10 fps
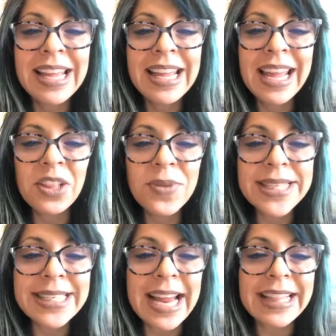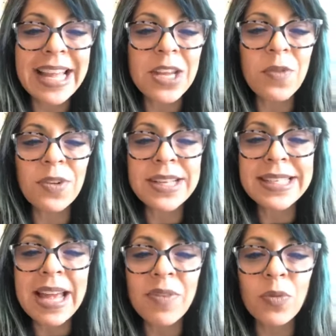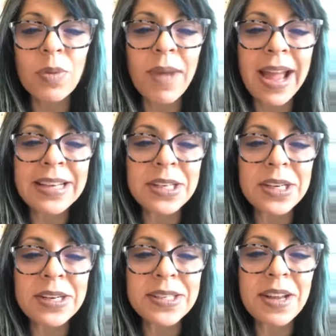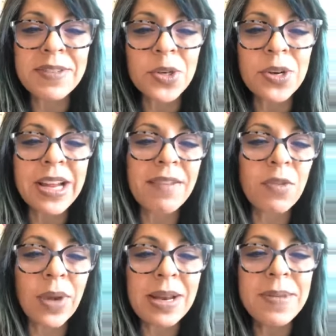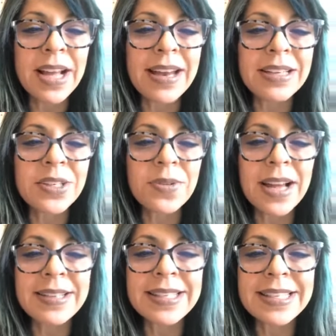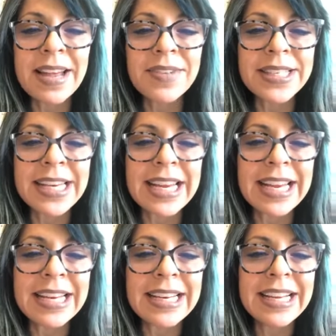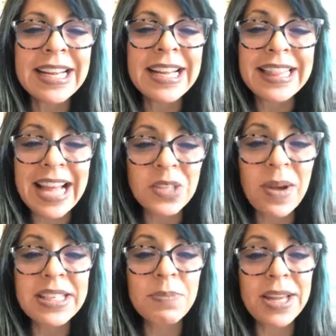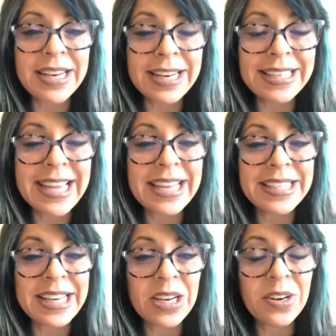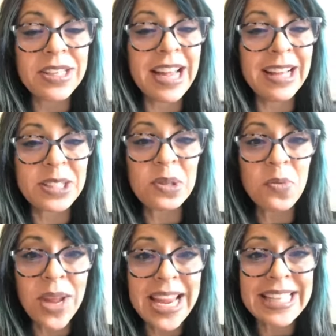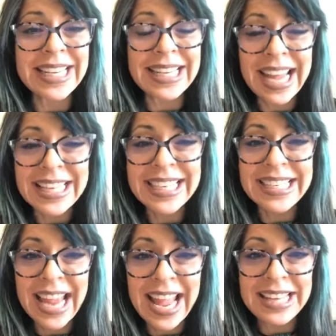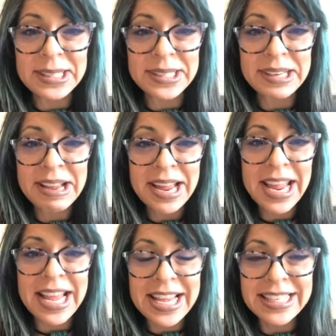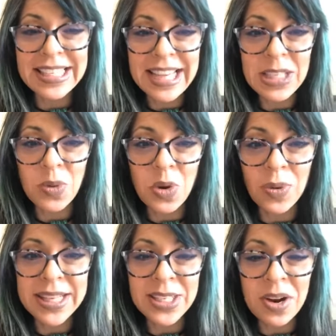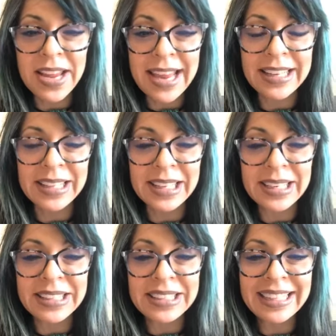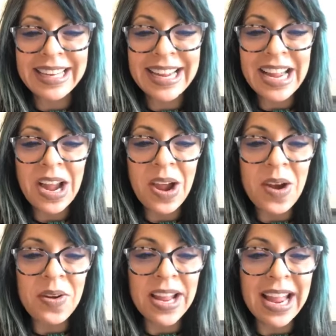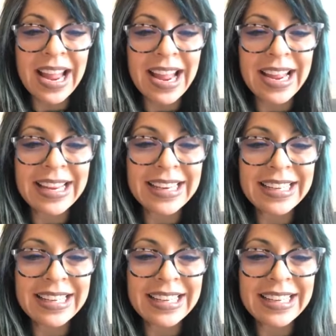And Louise is saying, thank you for these 7 reminders of a journey I've already begun in 2017. That's why it's been an intense year. Yes, Louise, it gets intense. It gets intense when you really start getting clear. Okay.